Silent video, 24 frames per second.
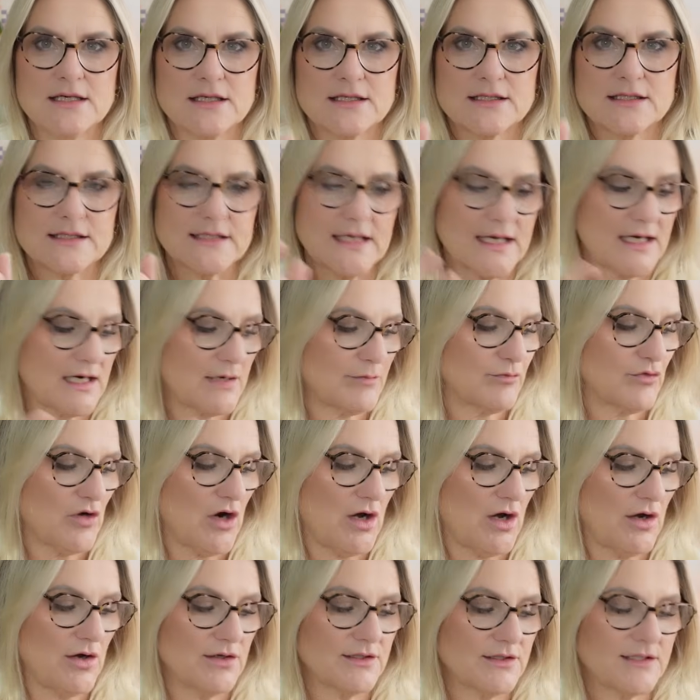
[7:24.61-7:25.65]
setup
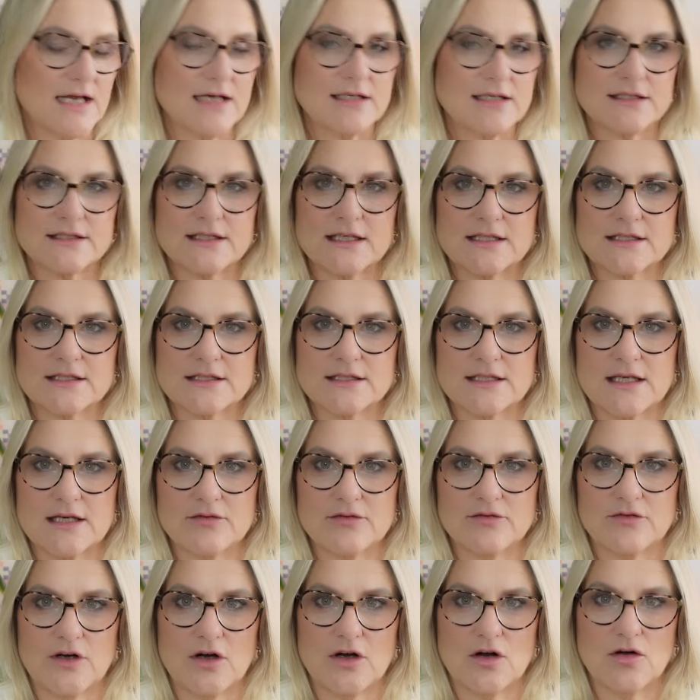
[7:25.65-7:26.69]
rows, and it doesn't
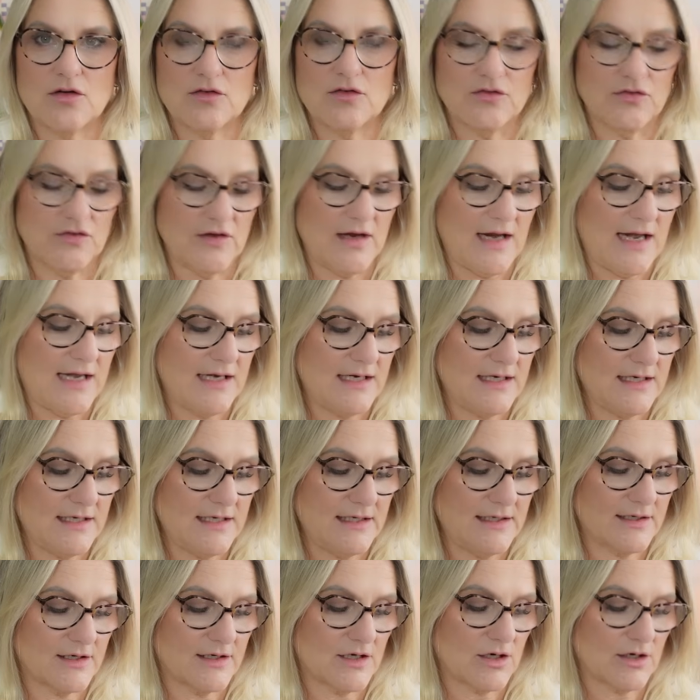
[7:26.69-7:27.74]
involve
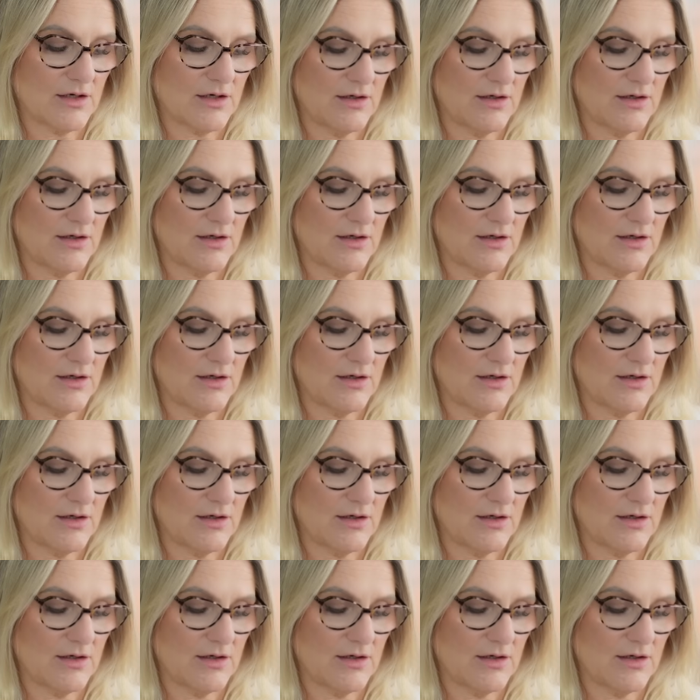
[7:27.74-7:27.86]
any